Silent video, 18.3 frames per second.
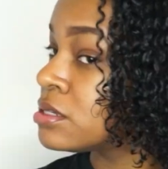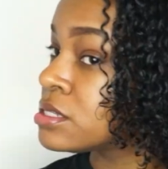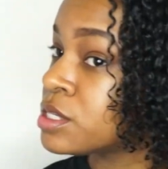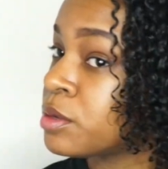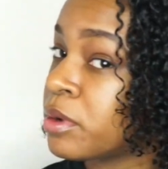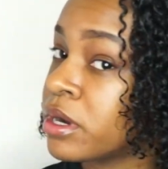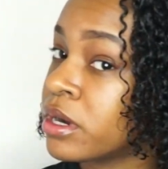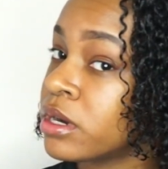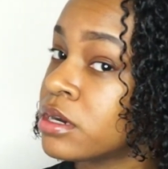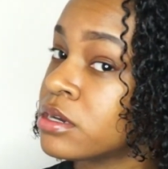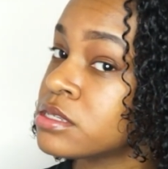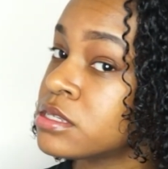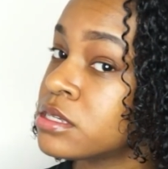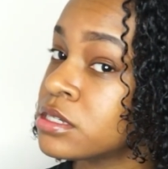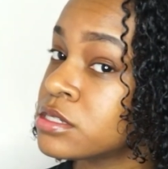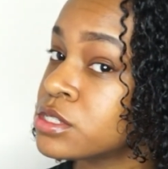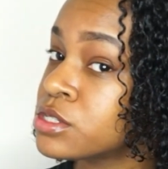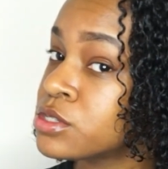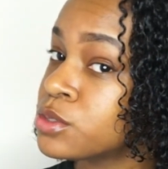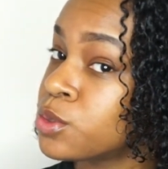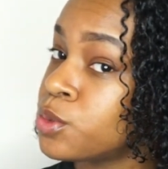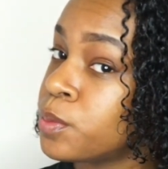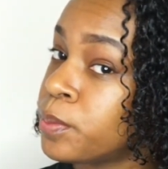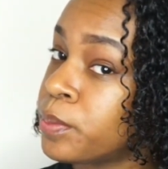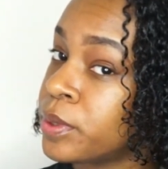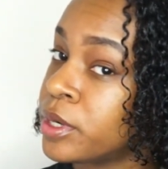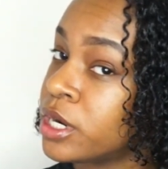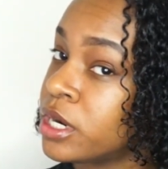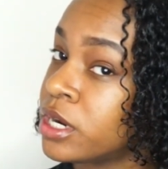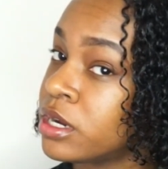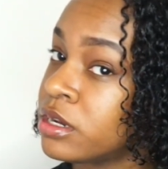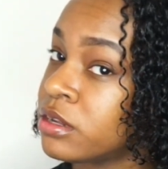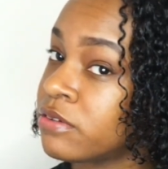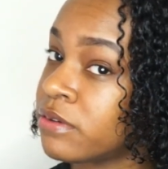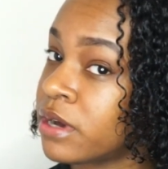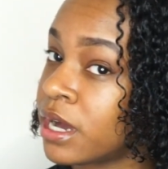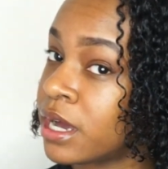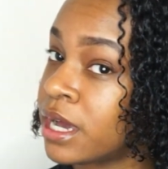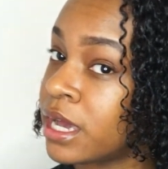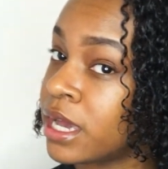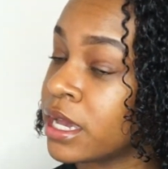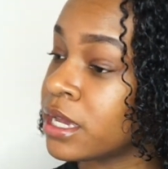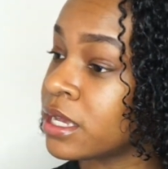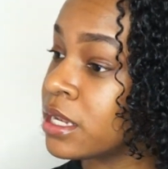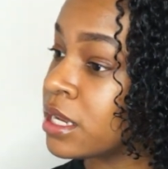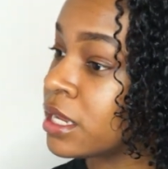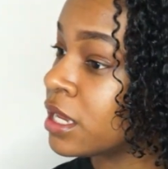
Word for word: So my curls look super defined.